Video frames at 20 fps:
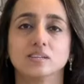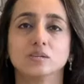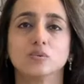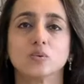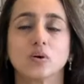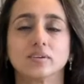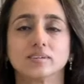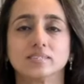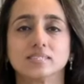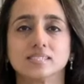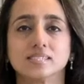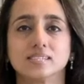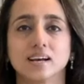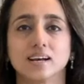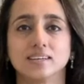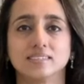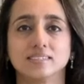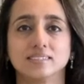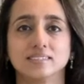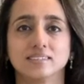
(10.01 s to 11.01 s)

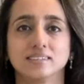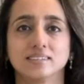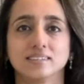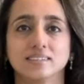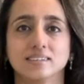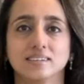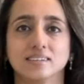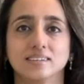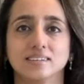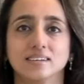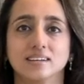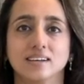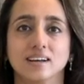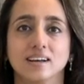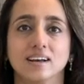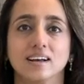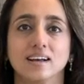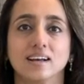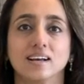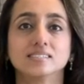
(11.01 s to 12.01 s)
quarantine,
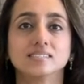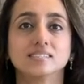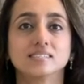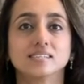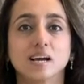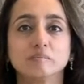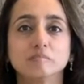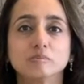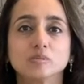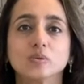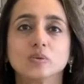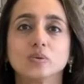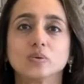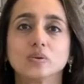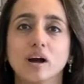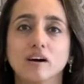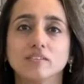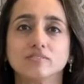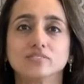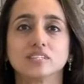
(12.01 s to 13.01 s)
it's time to look
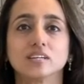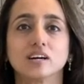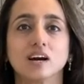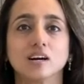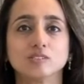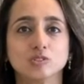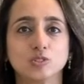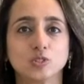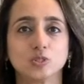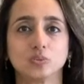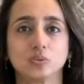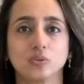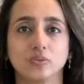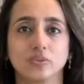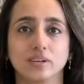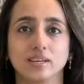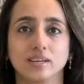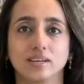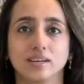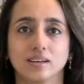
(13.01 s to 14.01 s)
after our
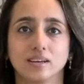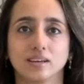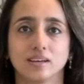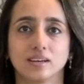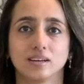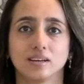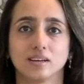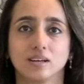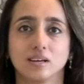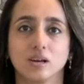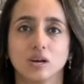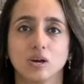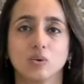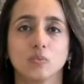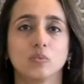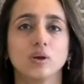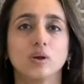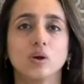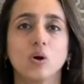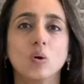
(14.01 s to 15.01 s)
jewelry.
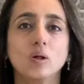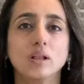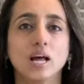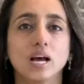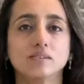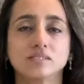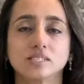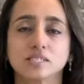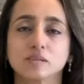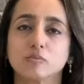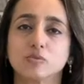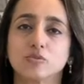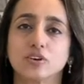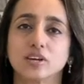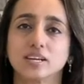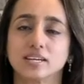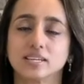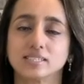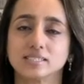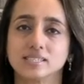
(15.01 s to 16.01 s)
We all have some
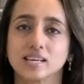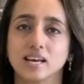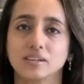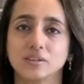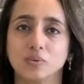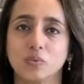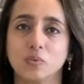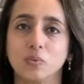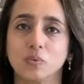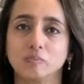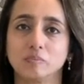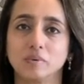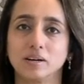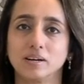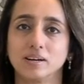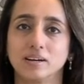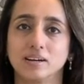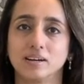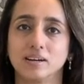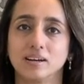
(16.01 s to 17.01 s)
trinkets at home
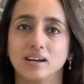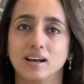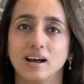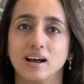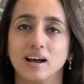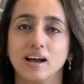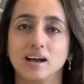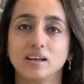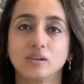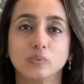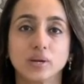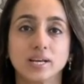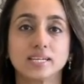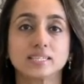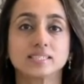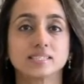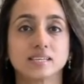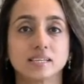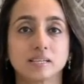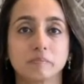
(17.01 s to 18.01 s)
and we can
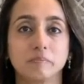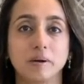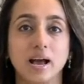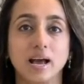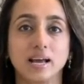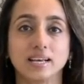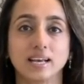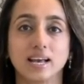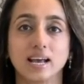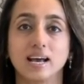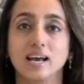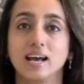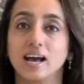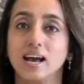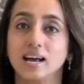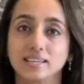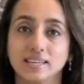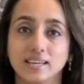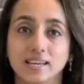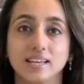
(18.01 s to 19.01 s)
sit back
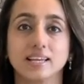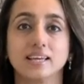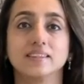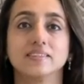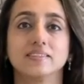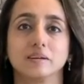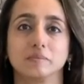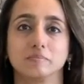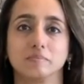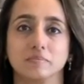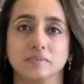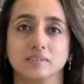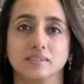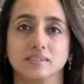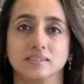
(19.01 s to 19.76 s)
and clean them.